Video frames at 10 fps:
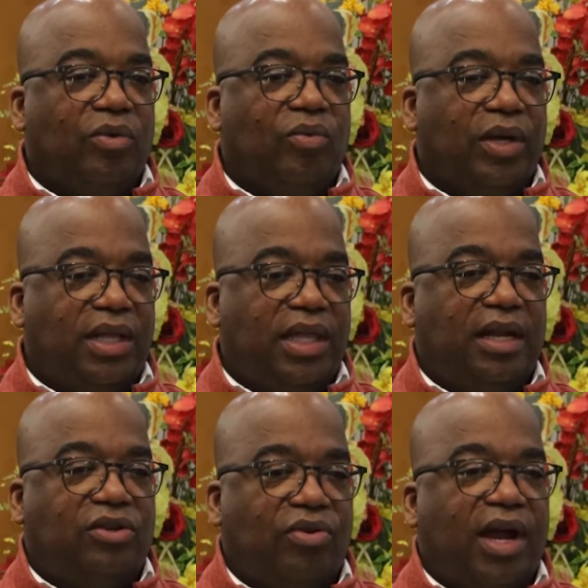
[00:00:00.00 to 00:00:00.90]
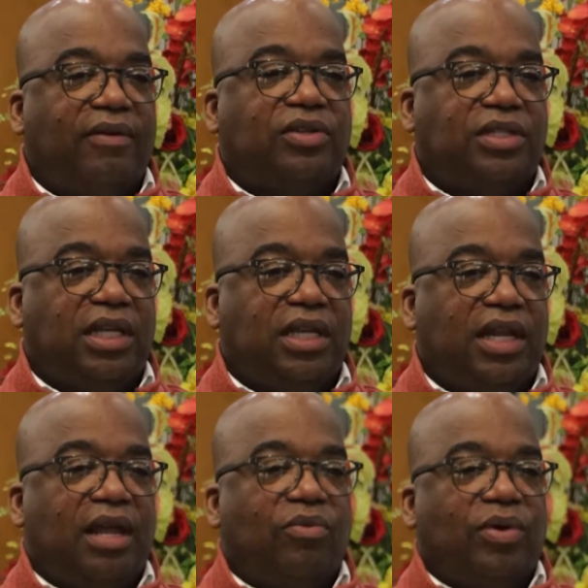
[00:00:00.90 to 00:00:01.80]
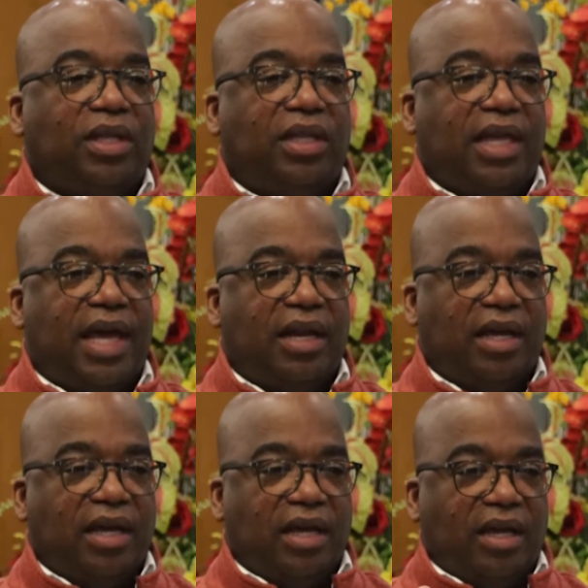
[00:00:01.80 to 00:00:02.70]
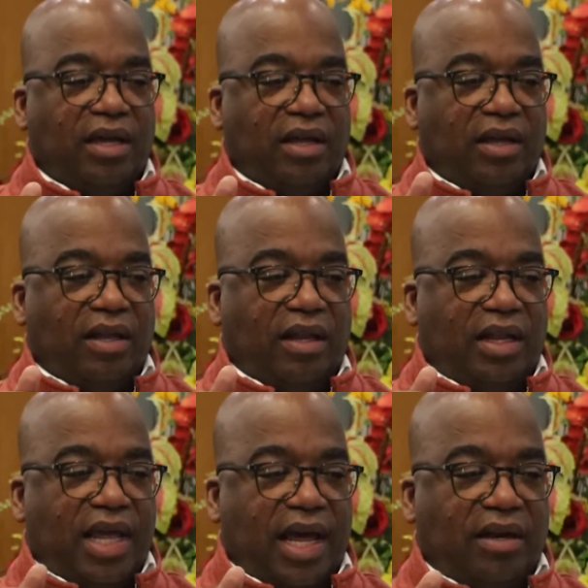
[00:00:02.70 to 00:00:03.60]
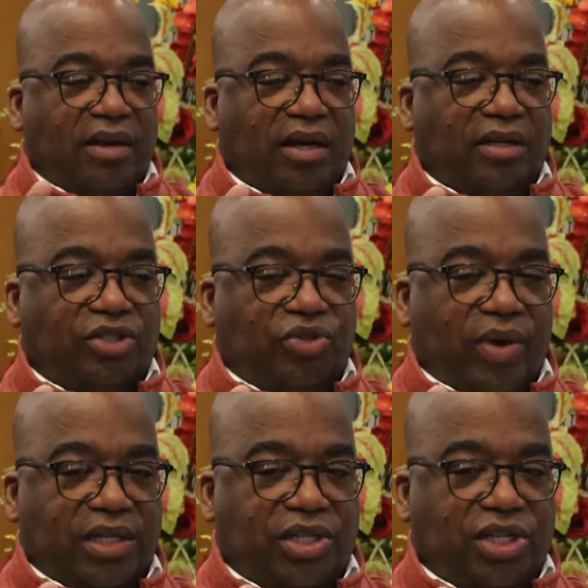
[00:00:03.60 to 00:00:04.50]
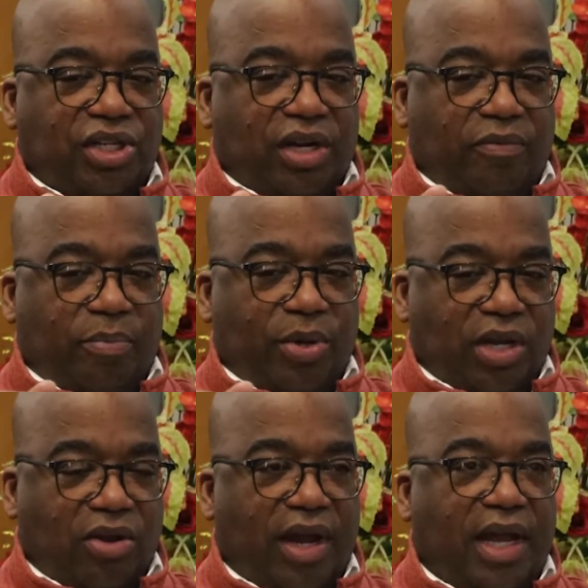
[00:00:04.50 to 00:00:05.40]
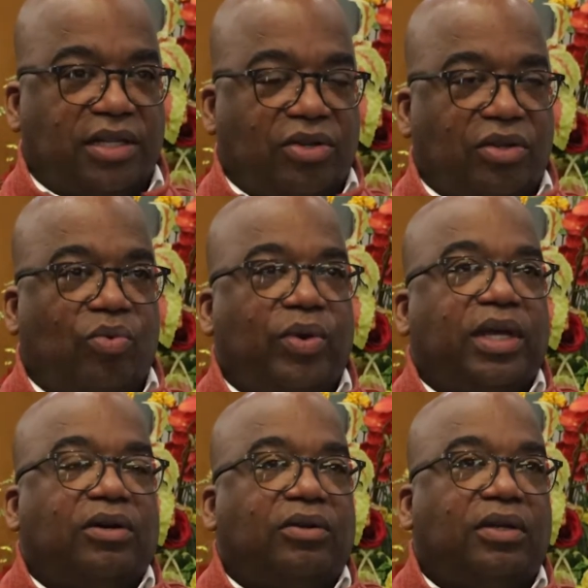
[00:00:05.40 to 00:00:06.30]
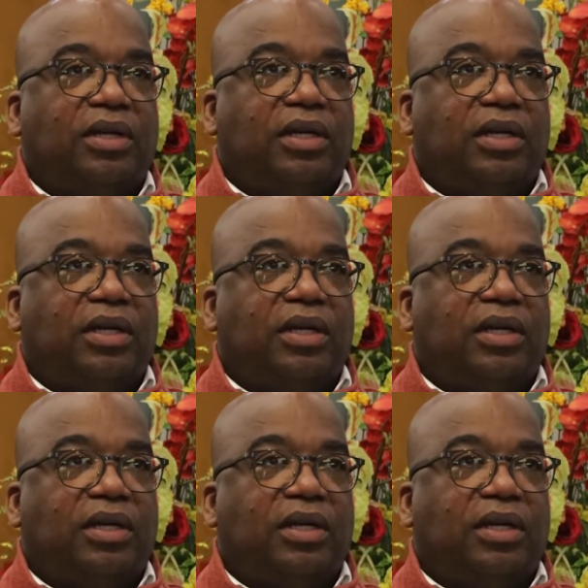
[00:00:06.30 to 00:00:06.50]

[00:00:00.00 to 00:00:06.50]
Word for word: With that driver's seat and with that that uh, transition of putting your hands on the wheel,